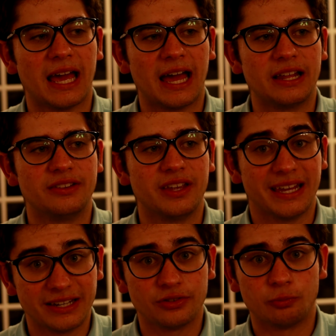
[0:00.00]
and
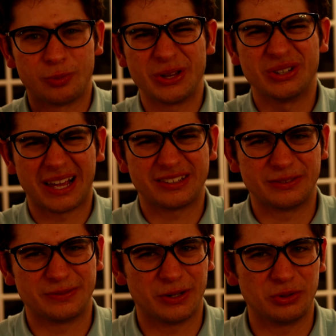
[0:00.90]
it is real
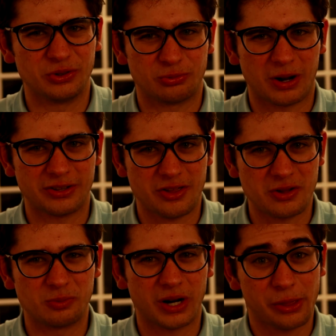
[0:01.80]
active focus rather
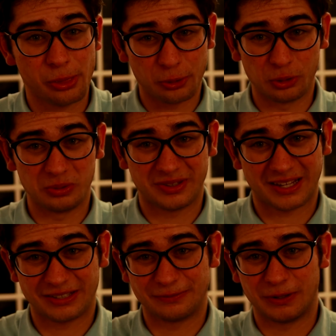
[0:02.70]
than what I thought was
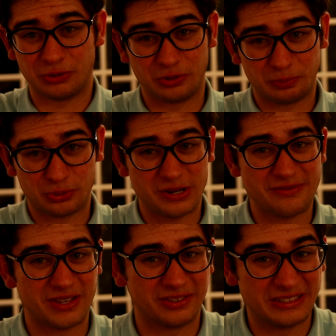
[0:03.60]
active focus
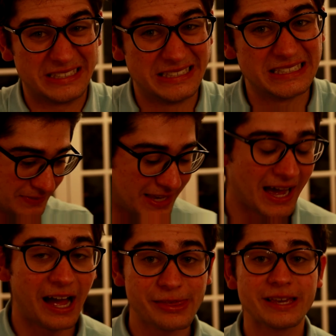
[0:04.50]
previously.
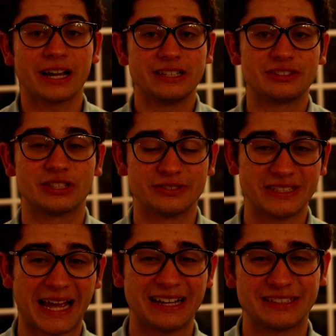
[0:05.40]
Yeah, I think I
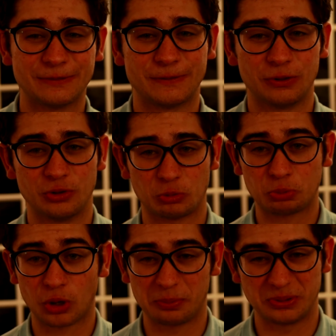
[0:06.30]
discovered active focus
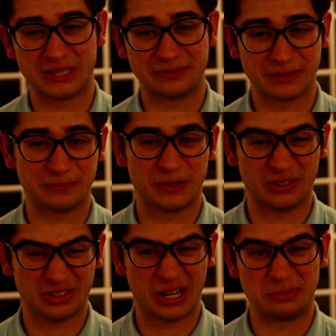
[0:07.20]
properly for the
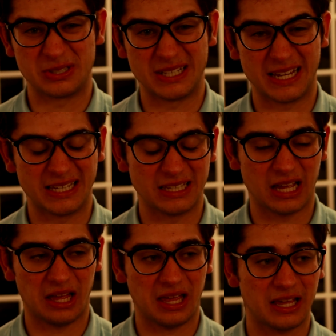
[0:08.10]
first time today,
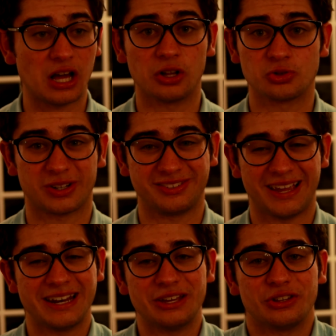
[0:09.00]
in contrast to
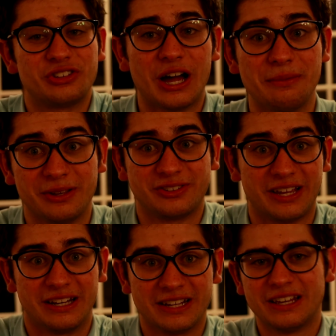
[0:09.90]
any other time I
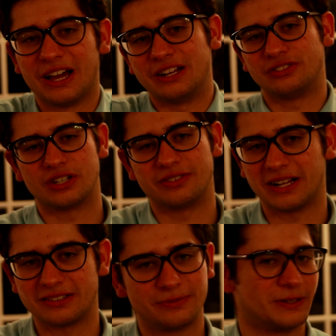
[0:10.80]
said I discovered
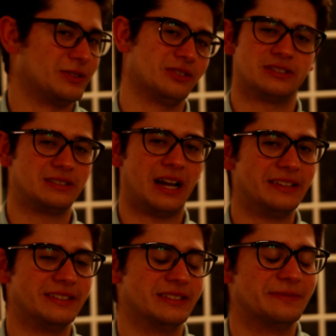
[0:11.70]
active focus. I
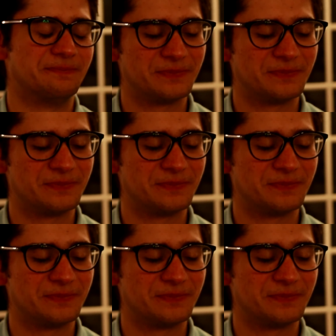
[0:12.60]
didn't.